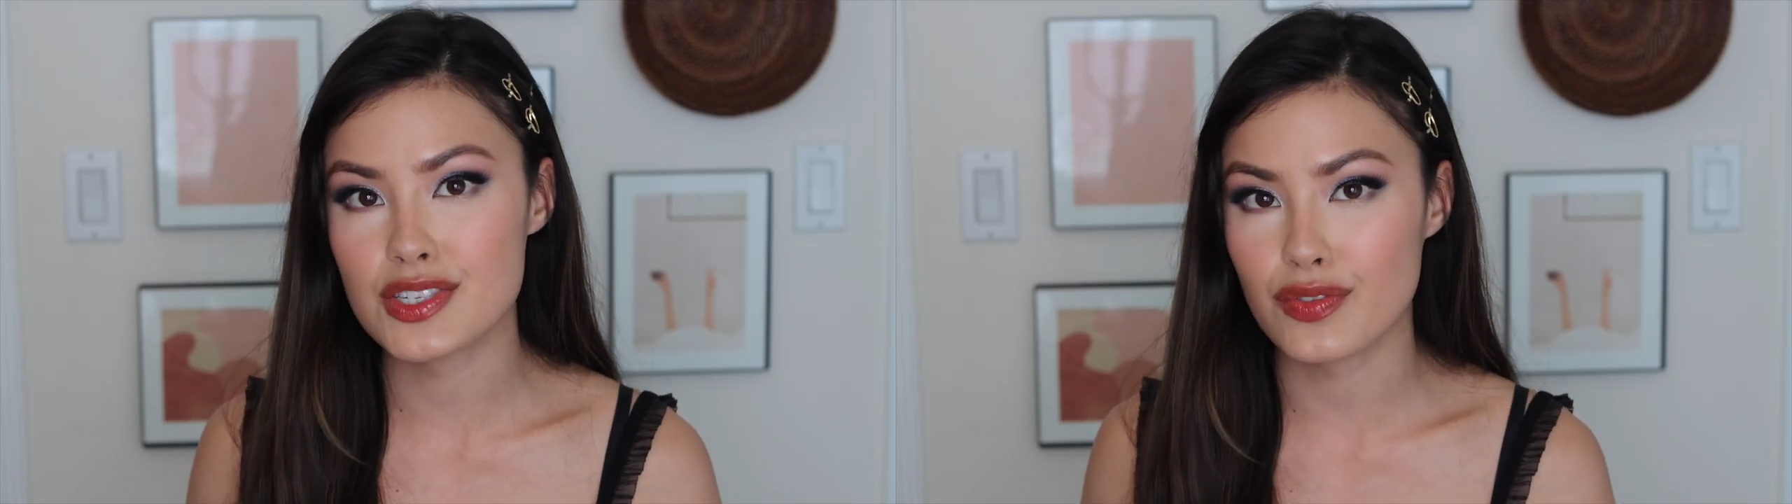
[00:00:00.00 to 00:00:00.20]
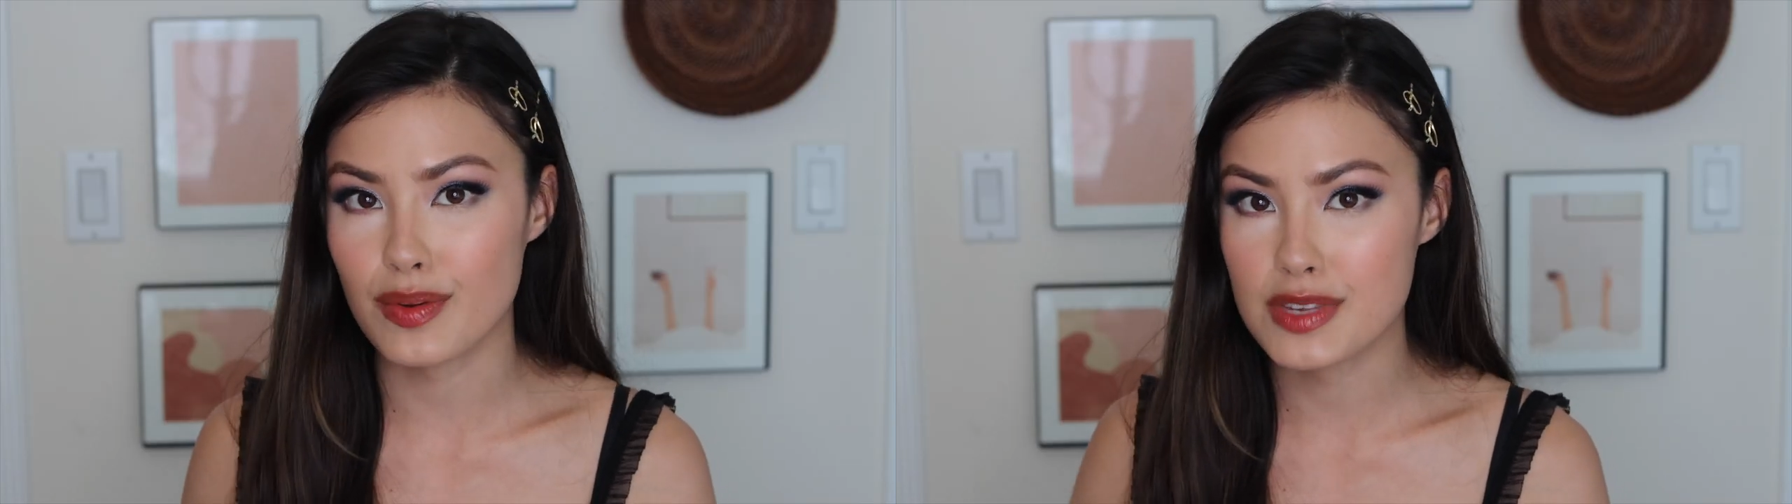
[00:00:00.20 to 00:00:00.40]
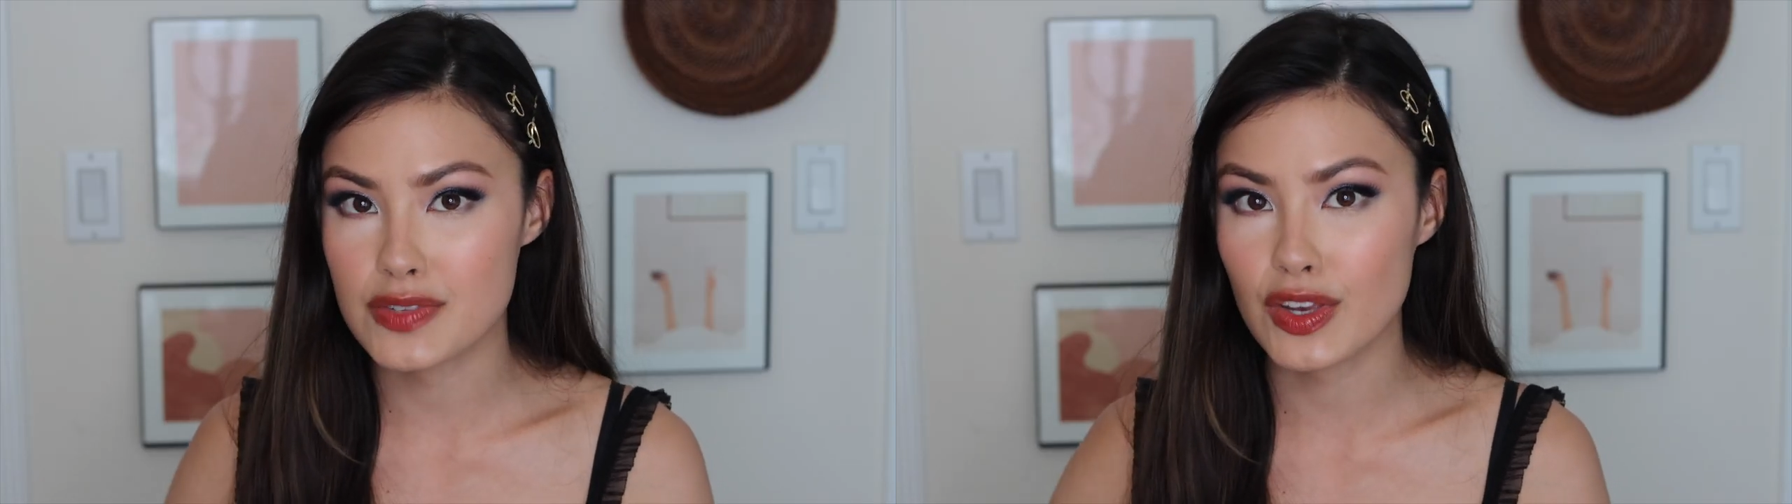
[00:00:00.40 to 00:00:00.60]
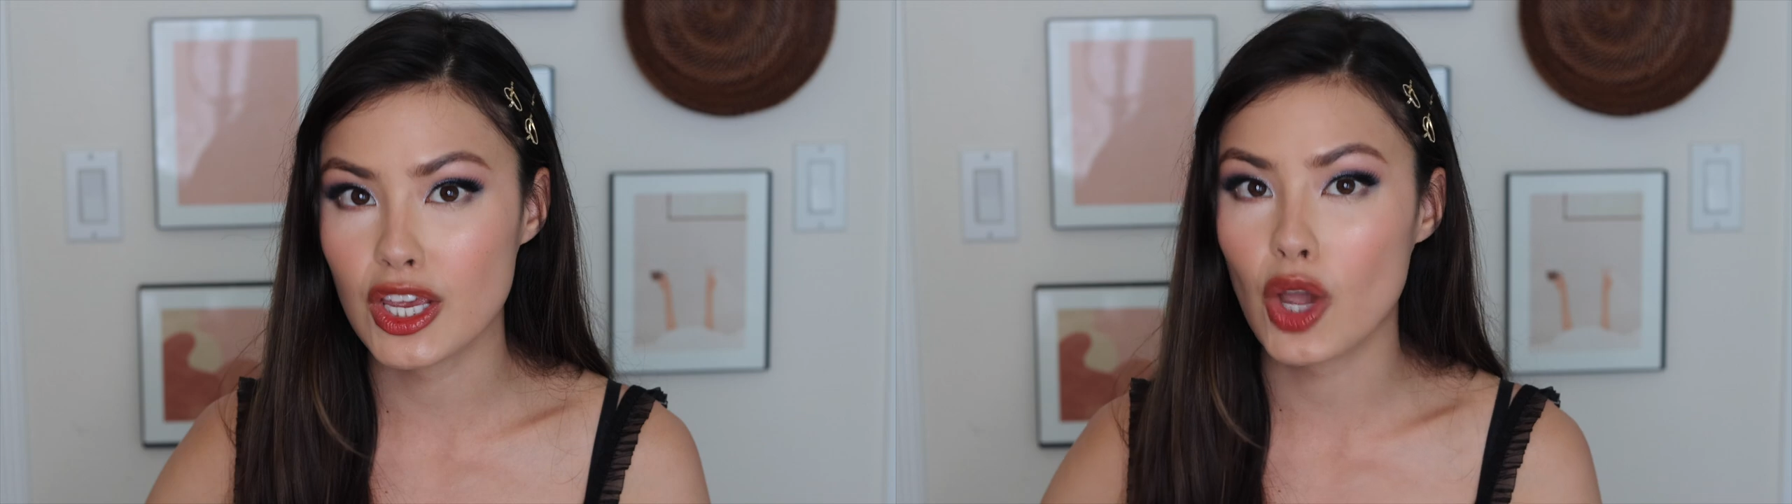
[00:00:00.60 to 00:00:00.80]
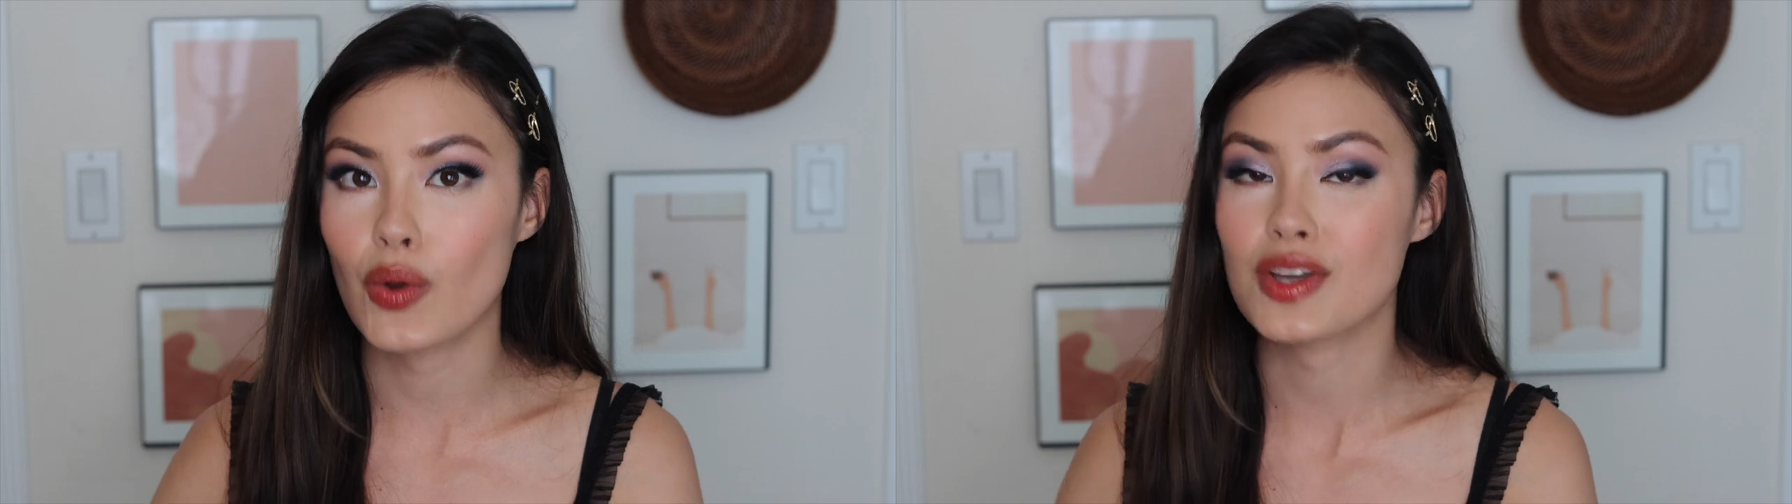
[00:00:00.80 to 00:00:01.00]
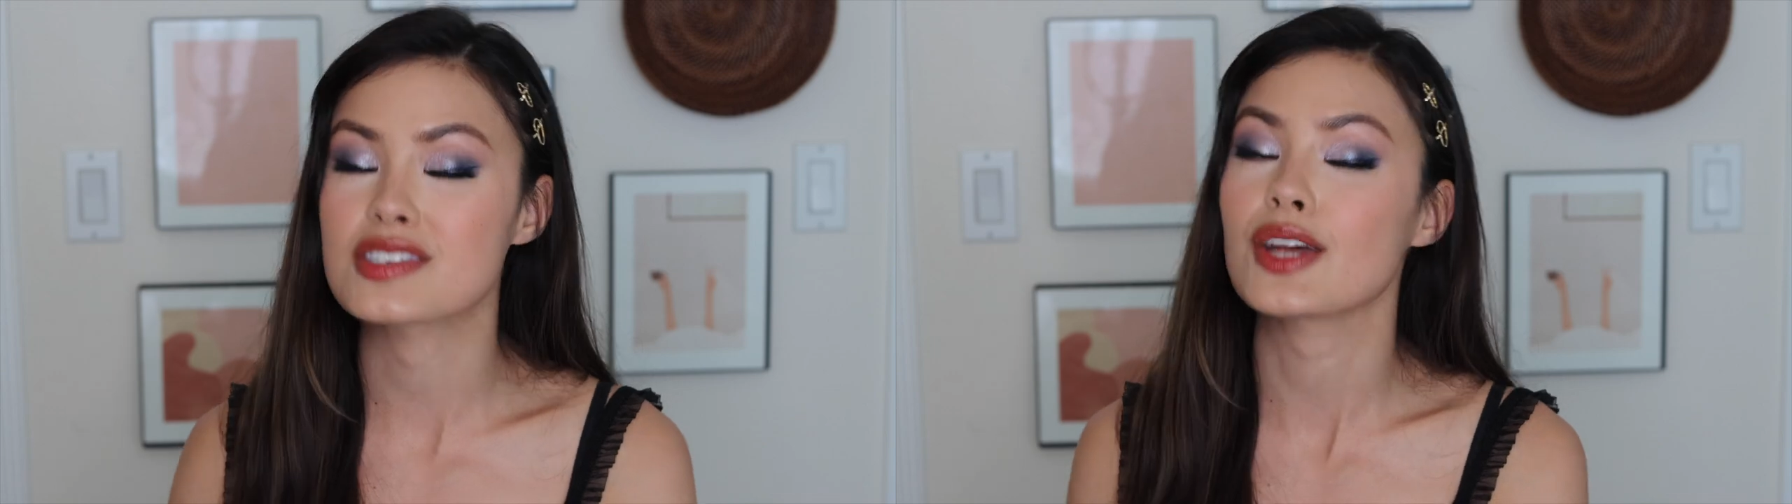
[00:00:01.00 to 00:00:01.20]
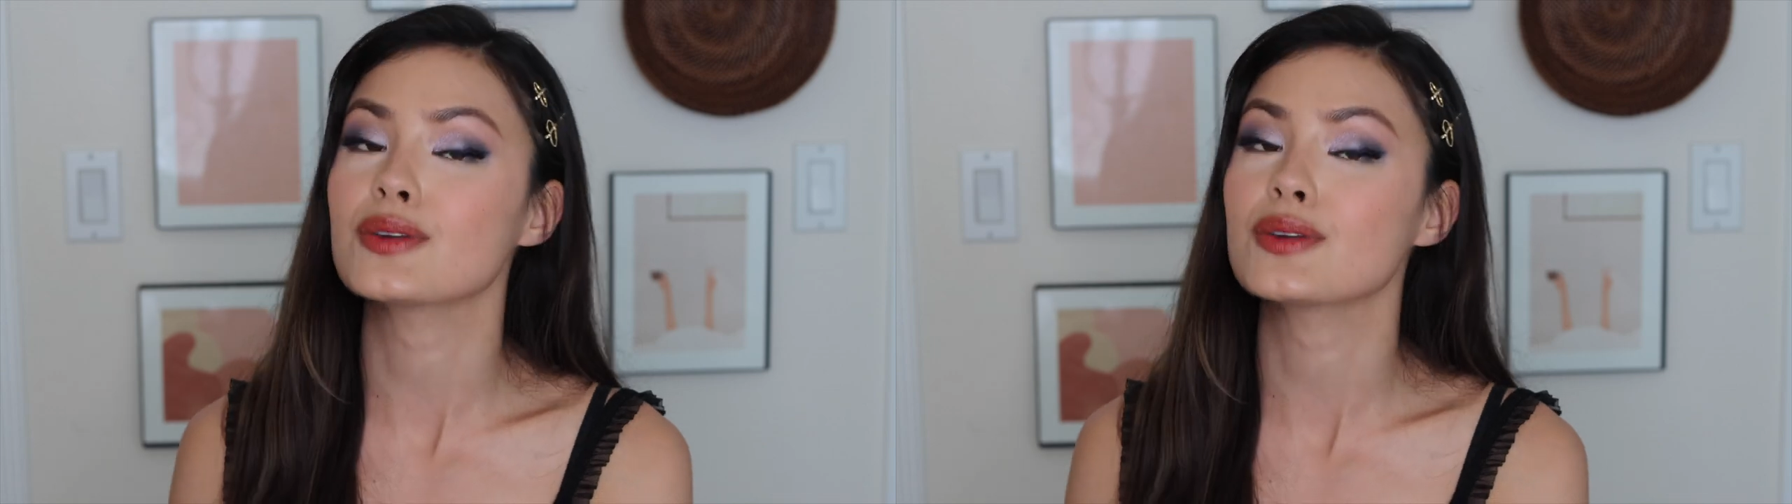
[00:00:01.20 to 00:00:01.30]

from this video is not